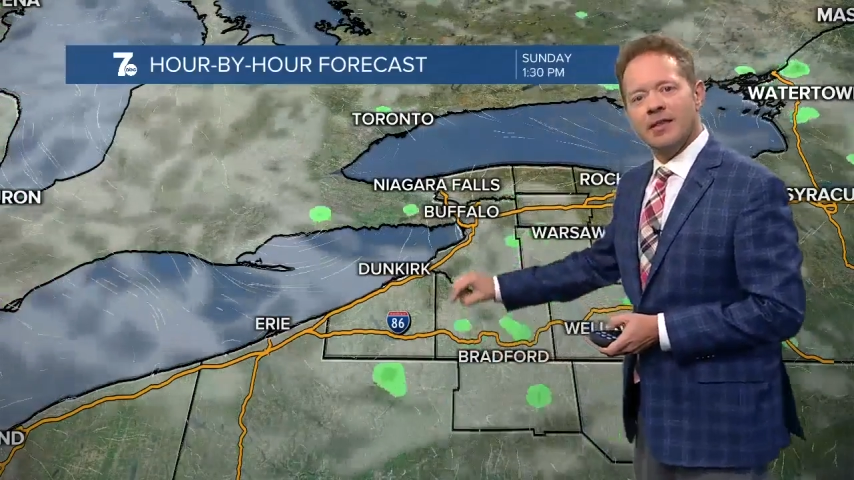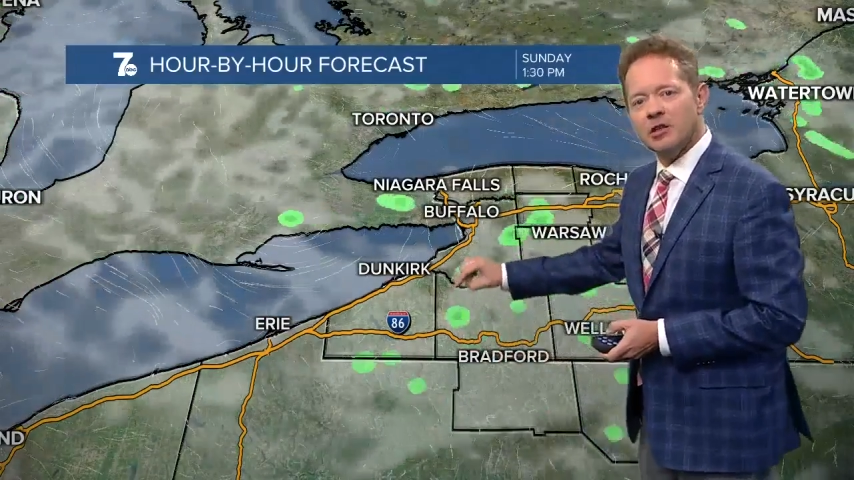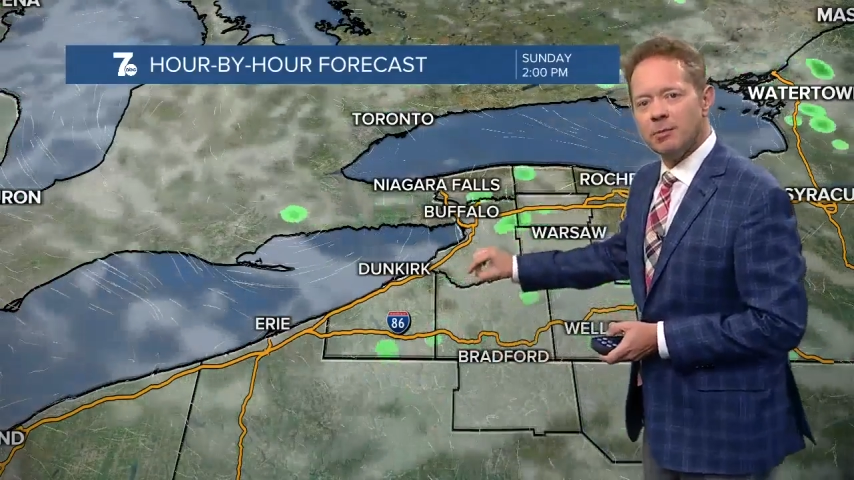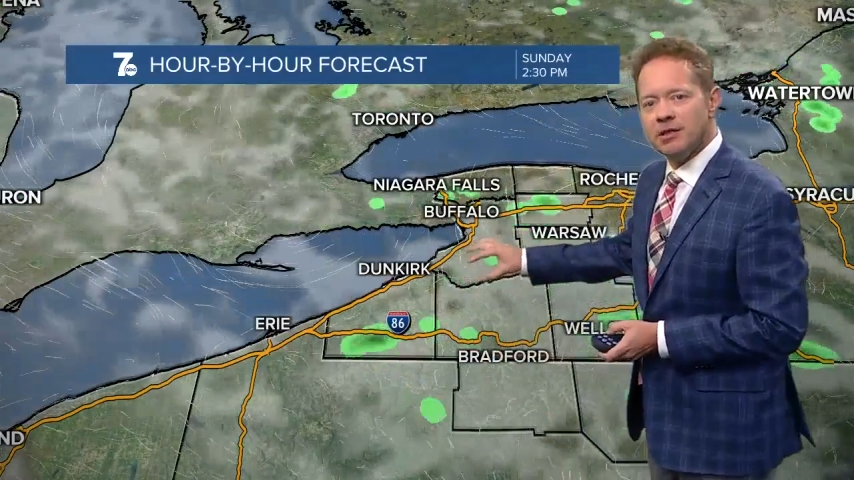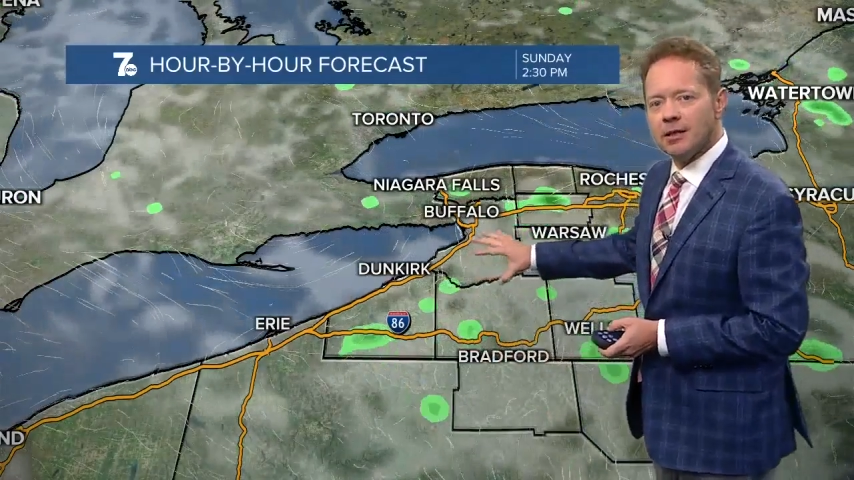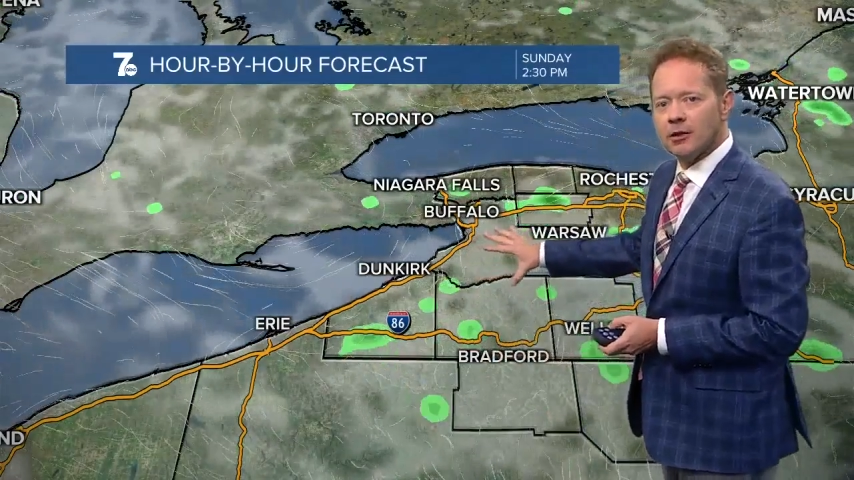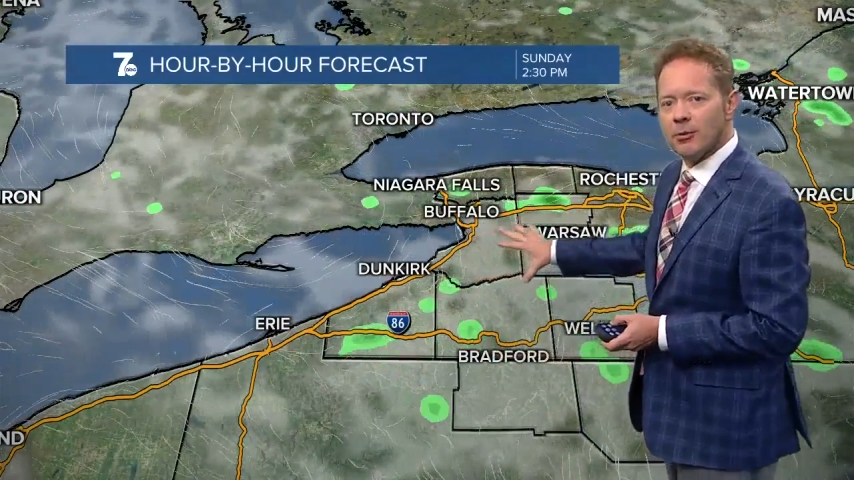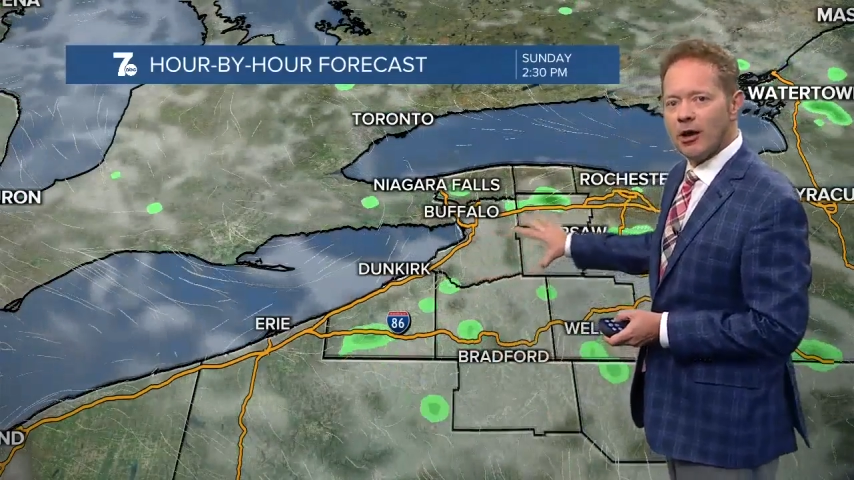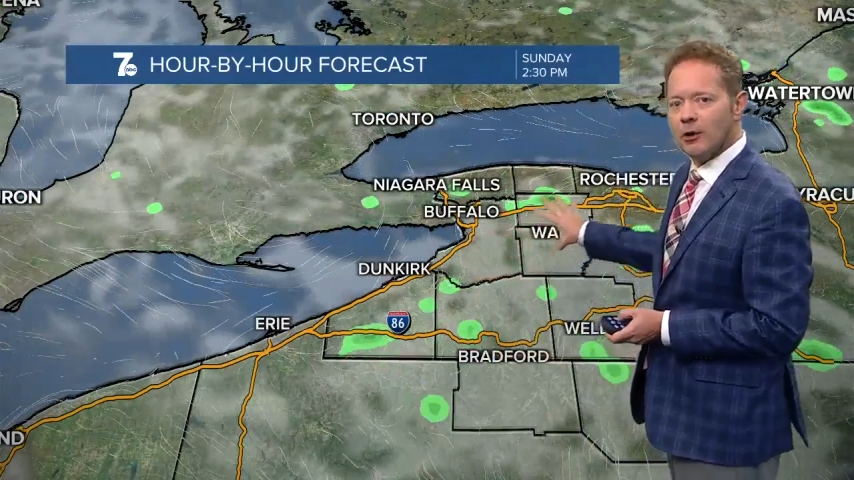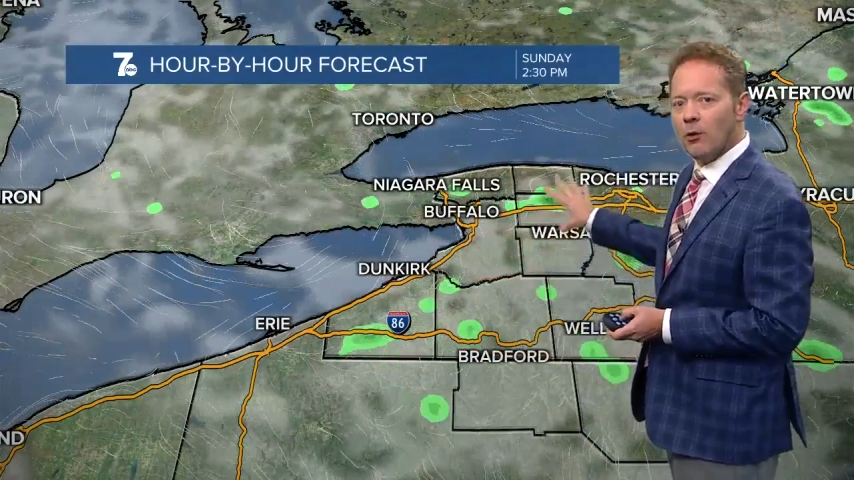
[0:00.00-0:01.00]
This
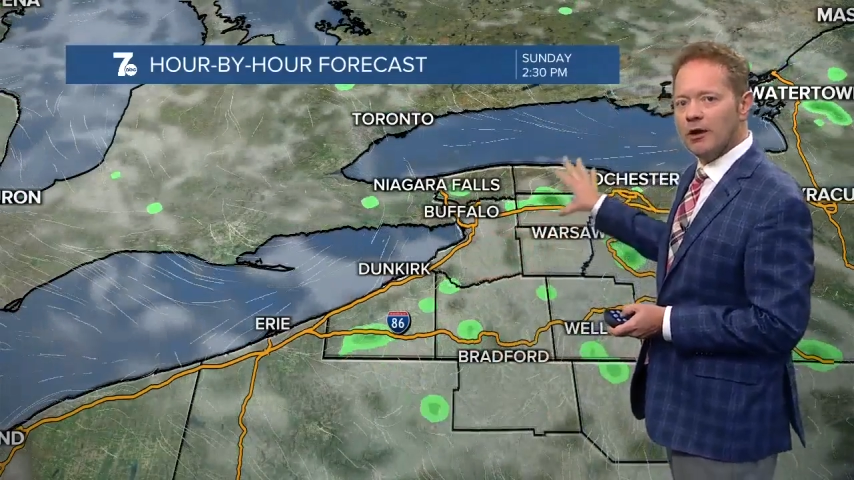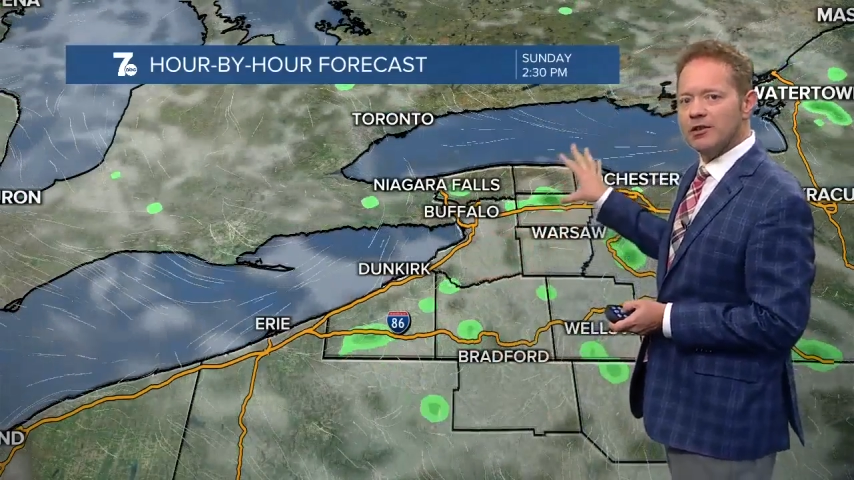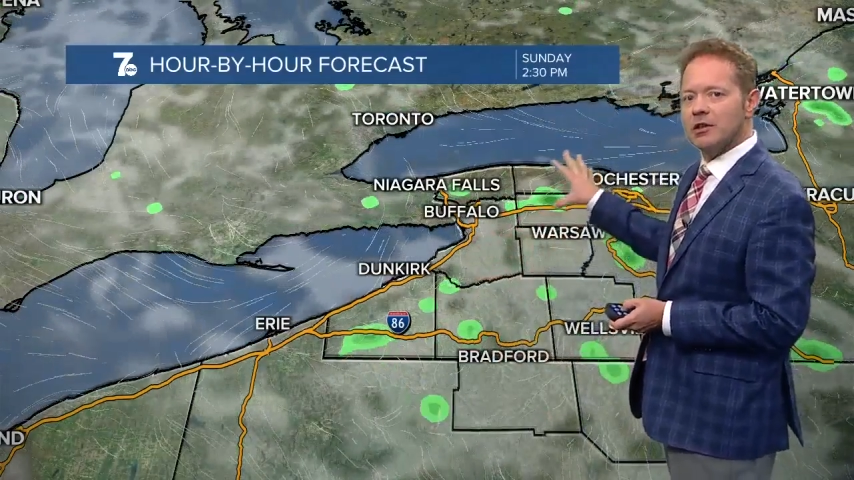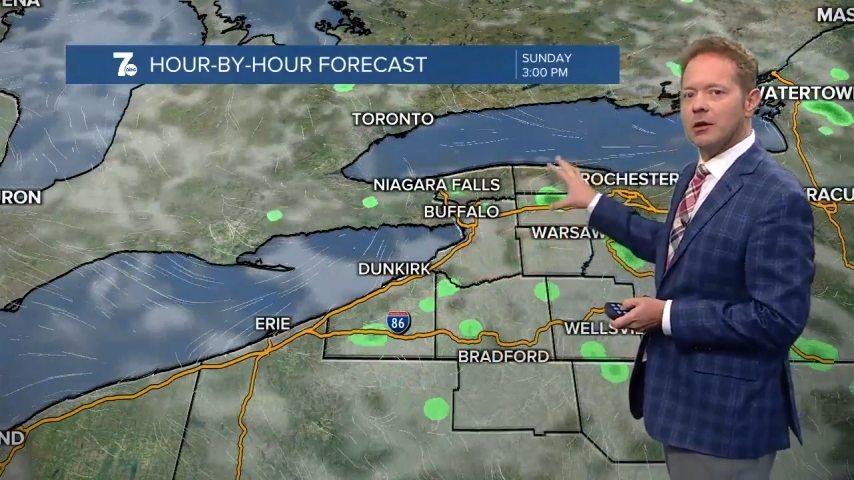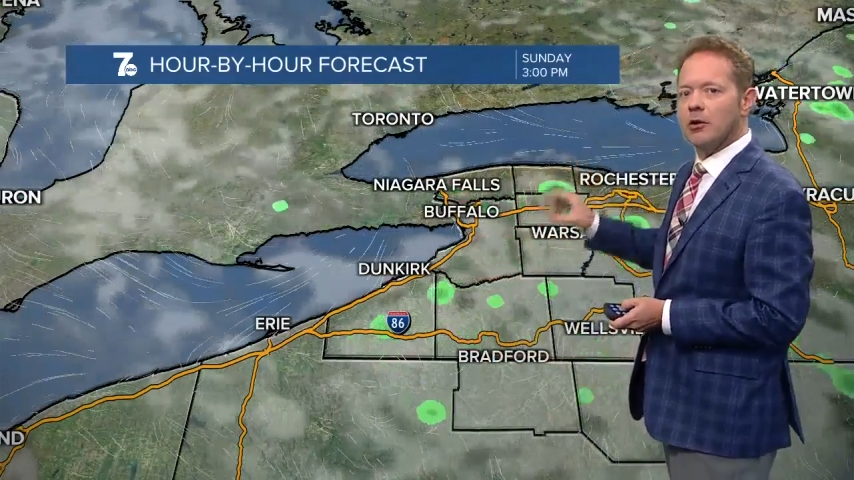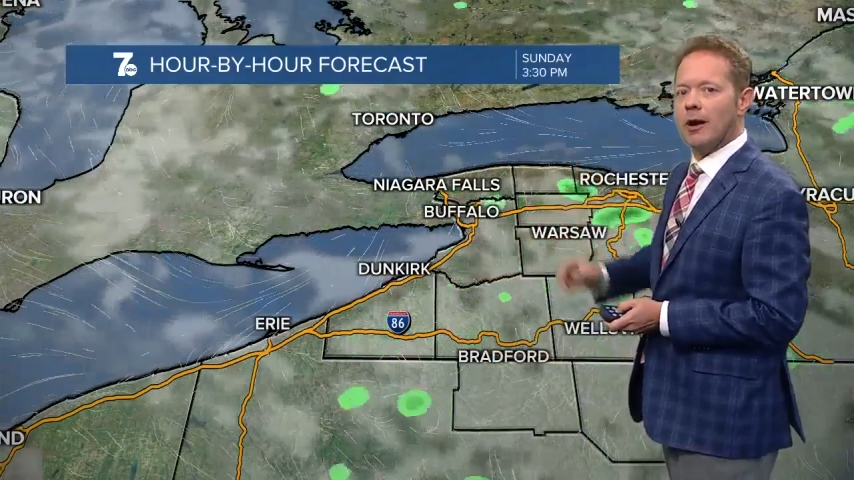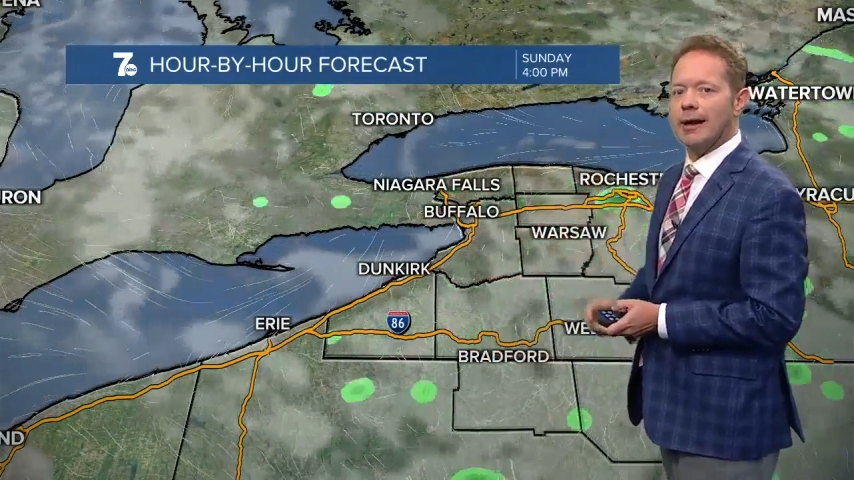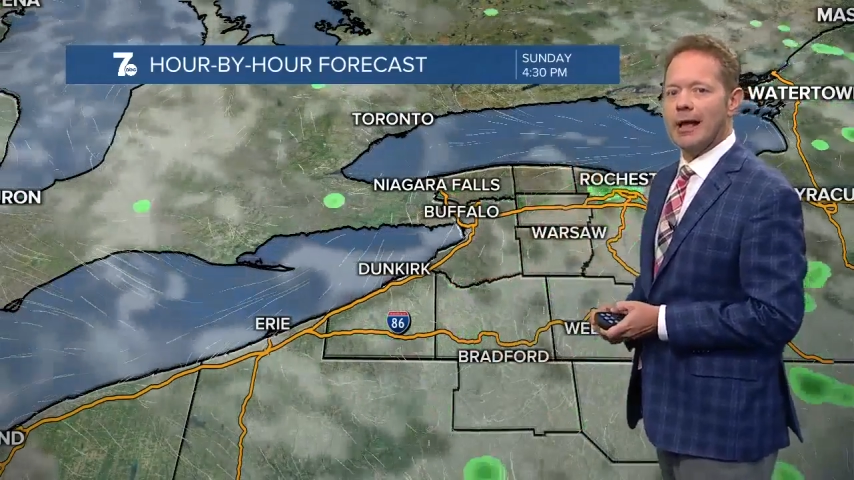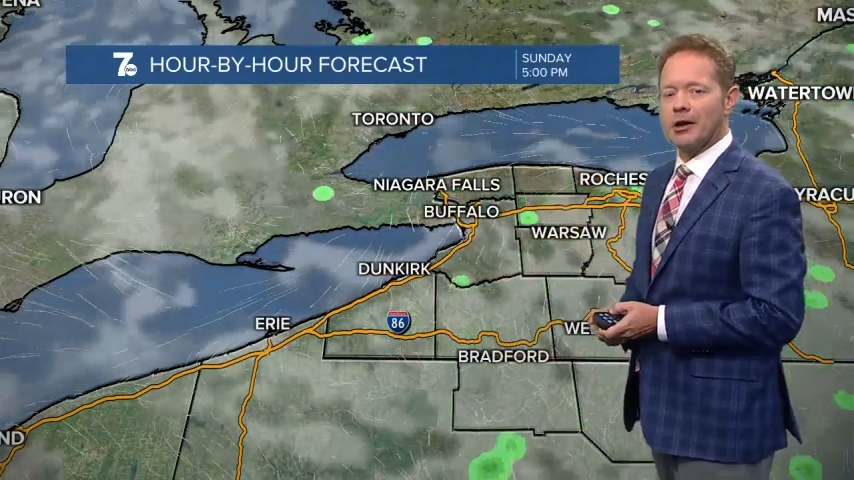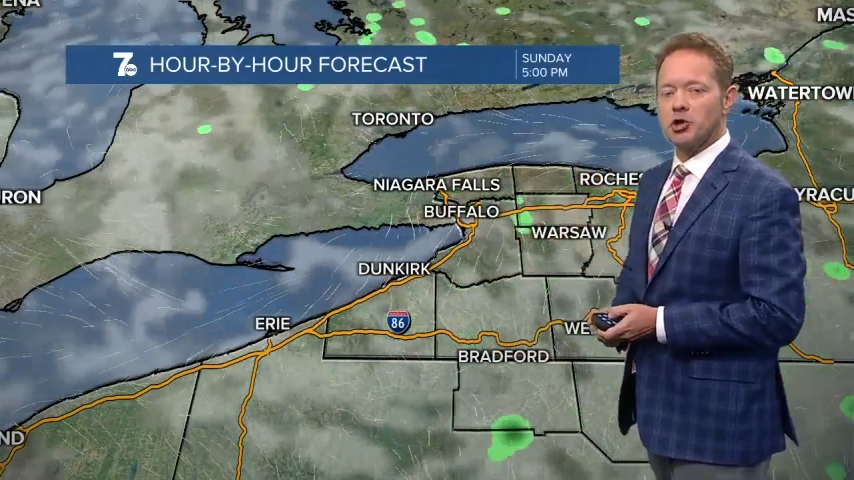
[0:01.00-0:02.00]
particular model wants to
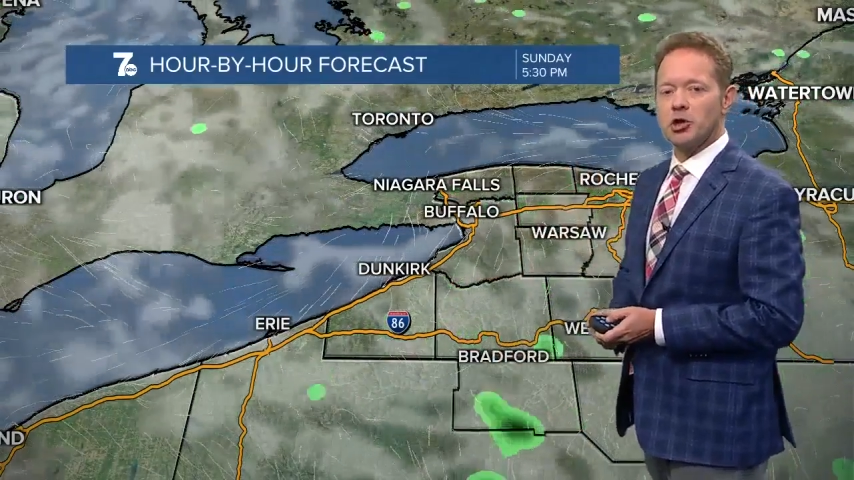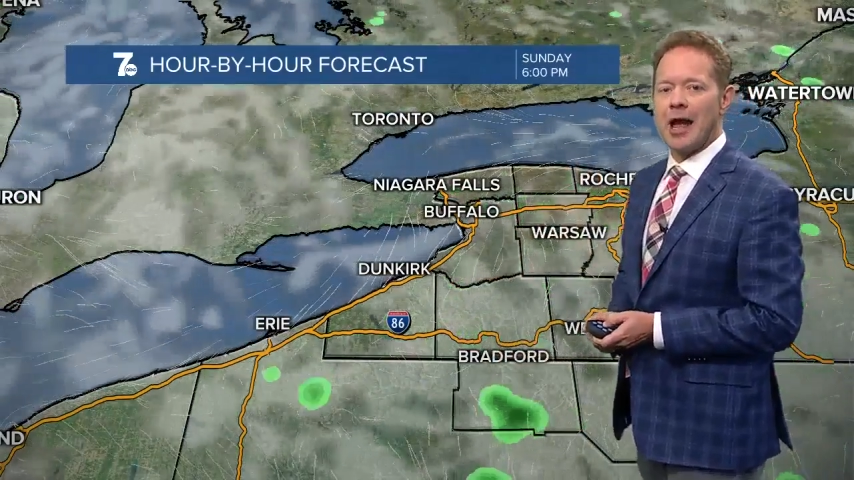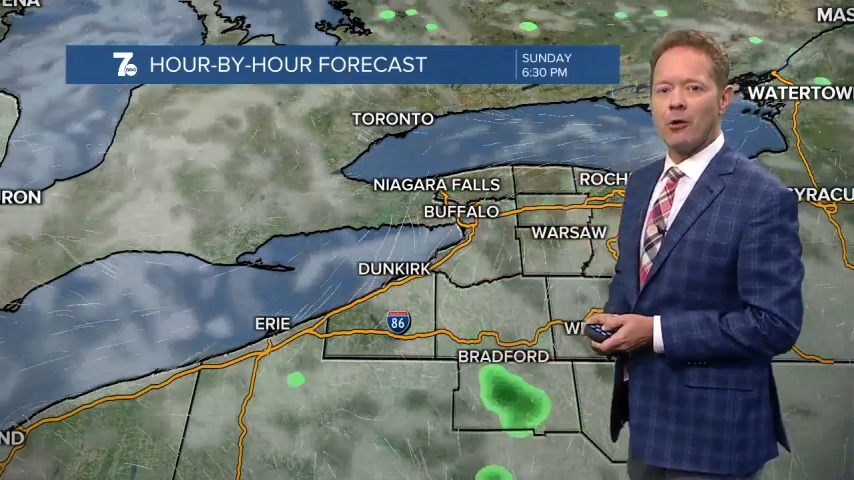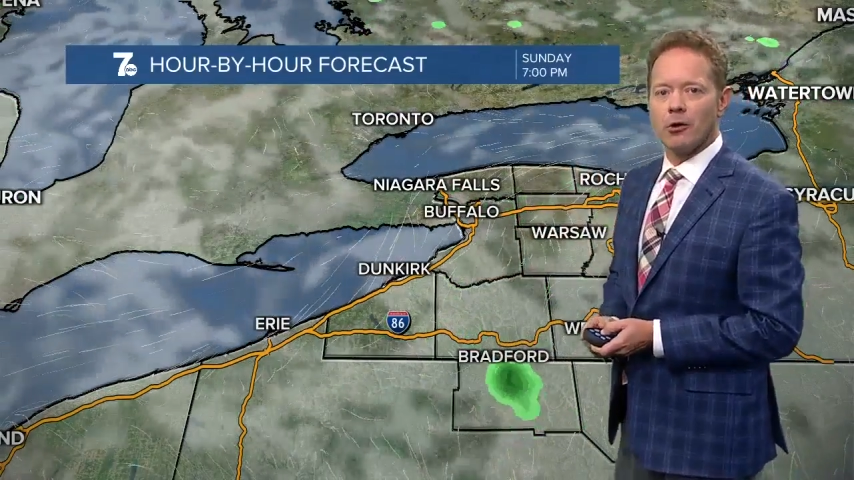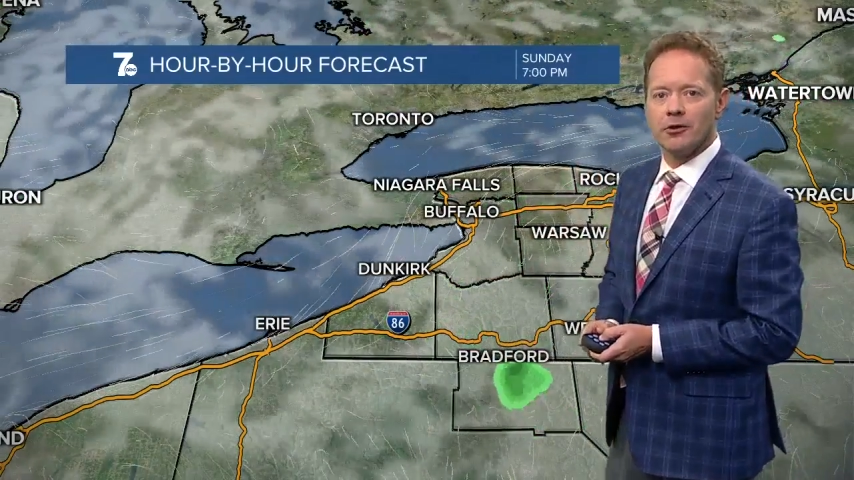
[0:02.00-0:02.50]
crank out a shower